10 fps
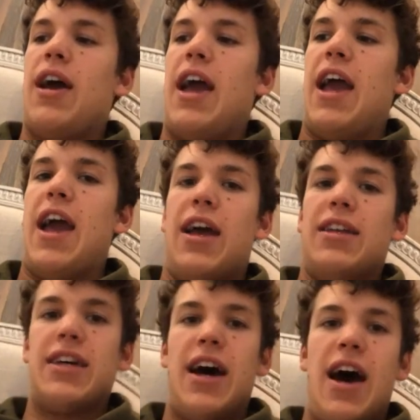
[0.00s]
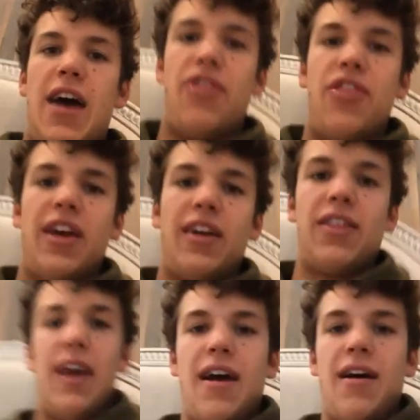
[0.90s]
And I think
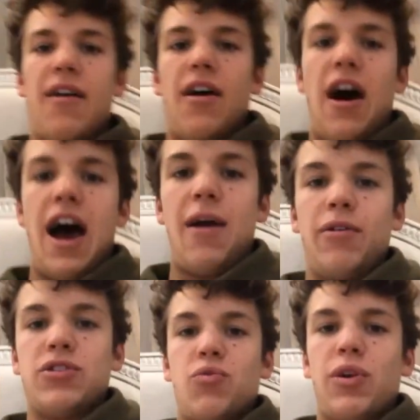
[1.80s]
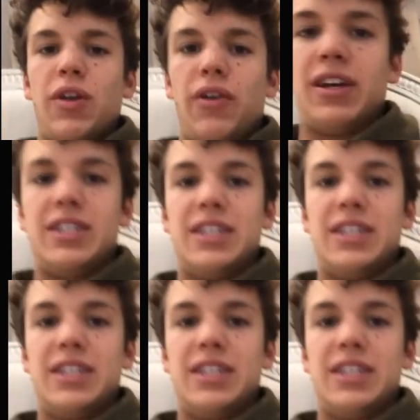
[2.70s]
that I was really